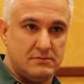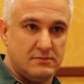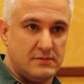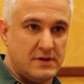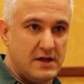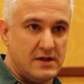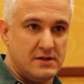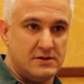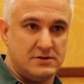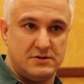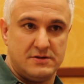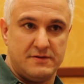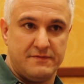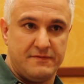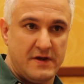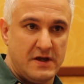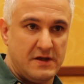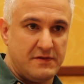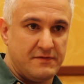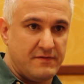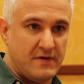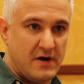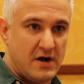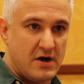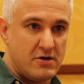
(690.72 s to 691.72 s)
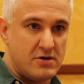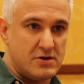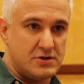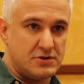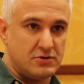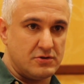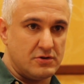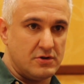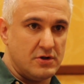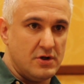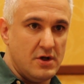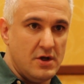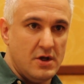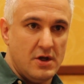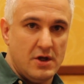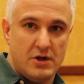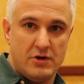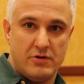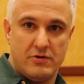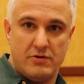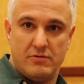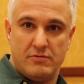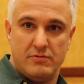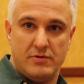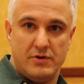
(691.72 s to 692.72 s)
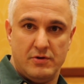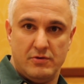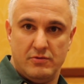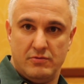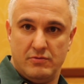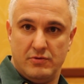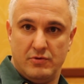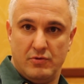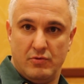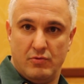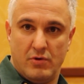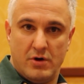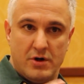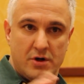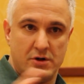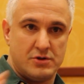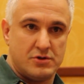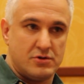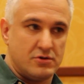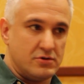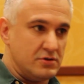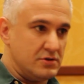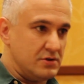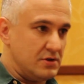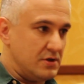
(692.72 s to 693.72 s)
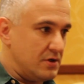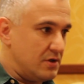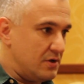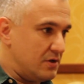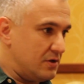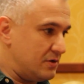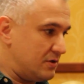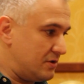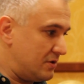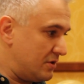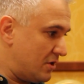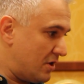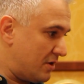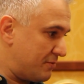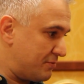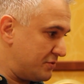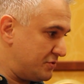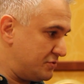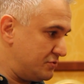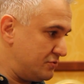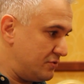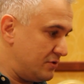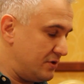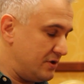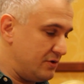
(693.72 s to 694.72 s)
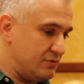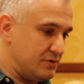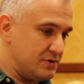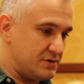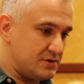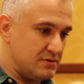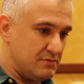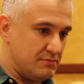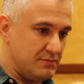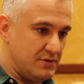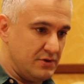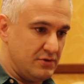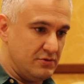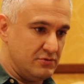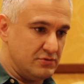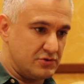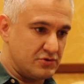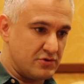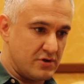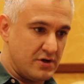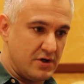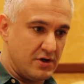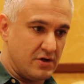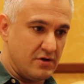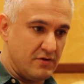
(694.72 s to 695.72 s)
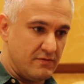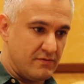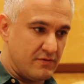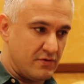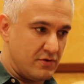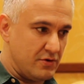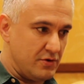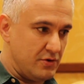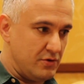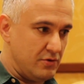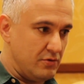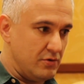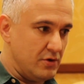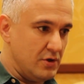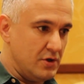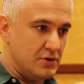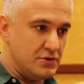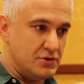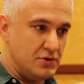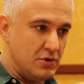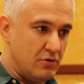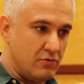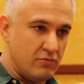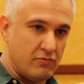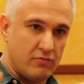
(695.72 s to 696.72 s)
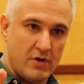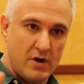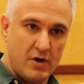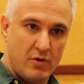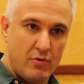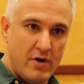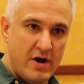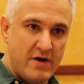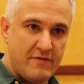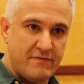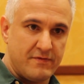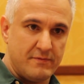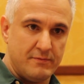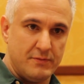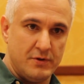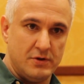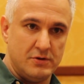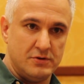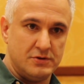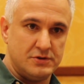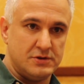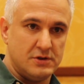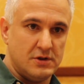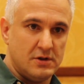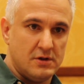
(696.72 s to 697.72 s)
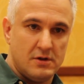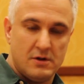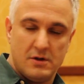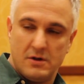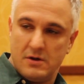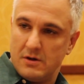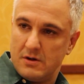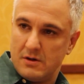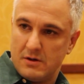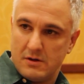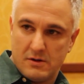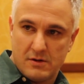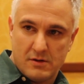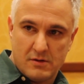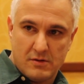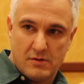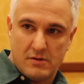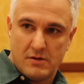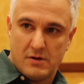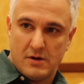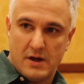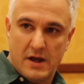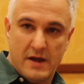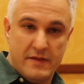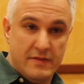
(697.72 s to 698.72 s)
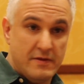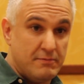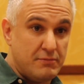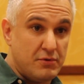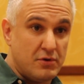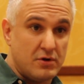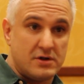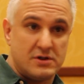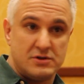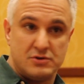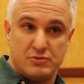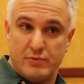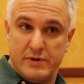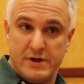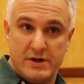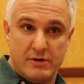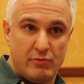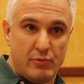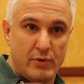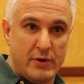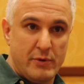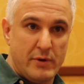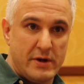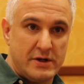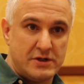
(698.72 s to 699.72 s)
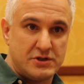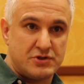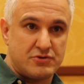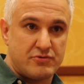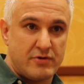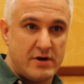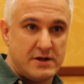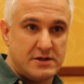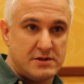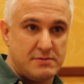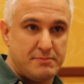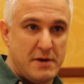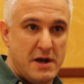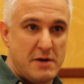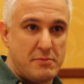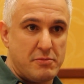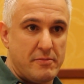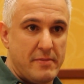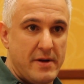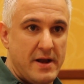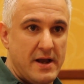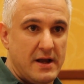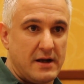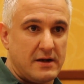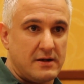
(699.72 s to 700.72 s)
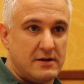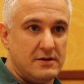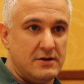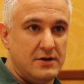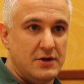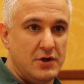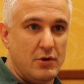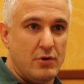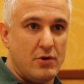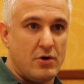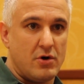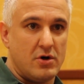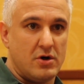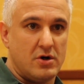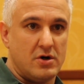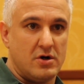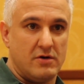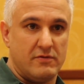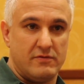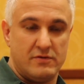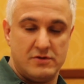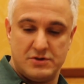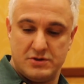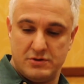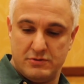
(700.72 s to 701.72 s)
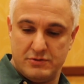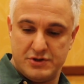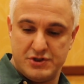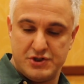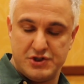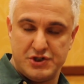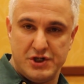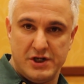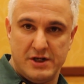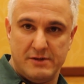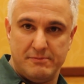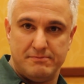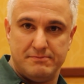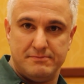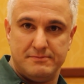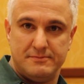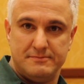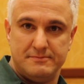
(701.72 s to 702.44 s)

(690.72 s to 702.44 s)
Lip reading: has the faith virus, or you want to turn an opportunity with somebody who's trying to convert you, don't run away from those. And the book is we went straight to paperback, no hardcover, so it's cheap.